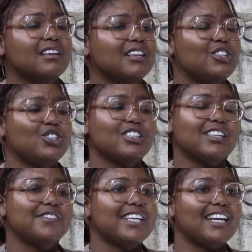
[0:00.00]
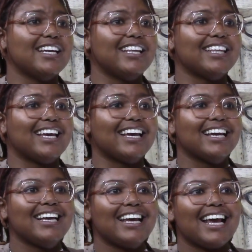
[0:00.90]
you shouldn't have said anything.
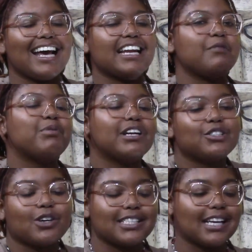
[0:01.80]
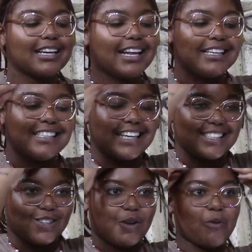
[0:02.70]
And I'm pretty sure I signed an NDA,
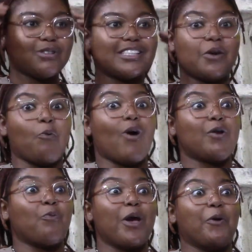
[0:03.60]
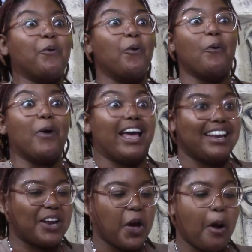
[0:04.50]
so I won't say what, where, who, or
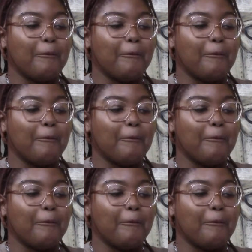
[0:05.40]
when.